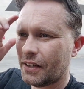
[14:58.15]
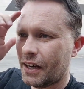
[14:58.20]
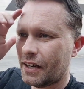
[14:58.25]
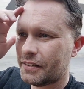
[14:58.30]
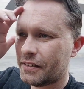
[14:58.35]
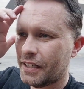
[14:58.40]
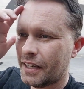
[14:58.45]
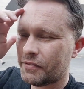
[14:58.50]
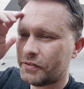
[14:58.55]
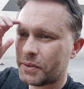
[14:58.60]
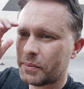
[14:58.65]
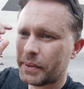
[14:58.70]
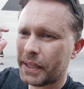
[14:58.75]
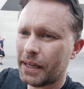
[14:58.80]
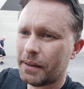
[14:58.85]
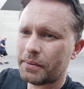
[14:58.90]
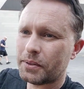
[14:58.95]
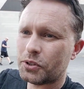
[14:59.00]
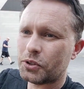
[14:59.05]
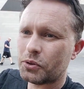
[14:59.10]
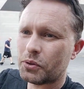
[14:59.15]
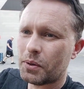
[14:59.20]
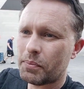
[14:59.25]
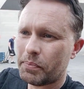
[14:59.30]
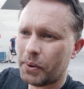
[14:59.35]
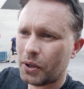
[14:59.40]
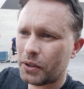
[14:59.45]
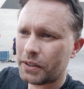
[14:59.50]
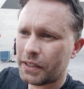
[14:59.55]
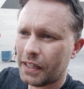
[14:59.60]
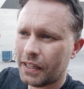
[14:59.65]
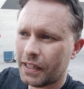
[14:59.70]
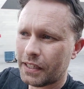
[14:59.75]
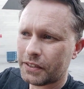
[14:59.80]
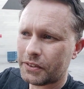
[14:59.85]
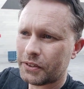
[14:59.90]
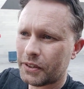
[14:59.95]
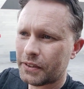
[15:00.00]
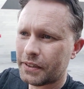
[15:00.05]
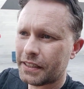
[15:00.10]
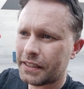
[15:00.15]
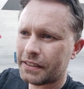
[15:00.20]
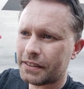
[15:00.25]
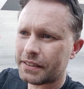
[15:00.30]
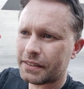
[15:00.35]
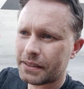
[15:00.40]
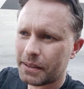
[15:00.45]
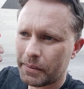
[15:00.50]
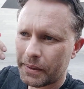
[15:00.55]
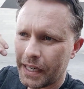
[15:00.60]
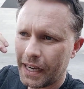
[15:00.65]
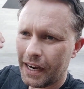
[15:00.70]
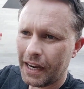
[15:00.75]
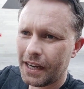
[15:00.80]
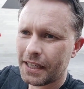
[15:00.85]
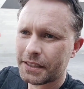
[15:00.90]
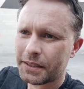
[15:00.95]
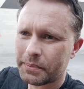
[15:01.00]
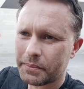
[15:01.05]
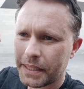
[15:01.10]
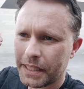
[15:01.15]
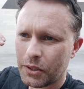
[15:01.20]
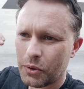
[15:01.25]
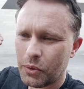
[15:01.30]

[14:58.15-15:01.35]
I'd love to be able to do a podcast on this and someone ask me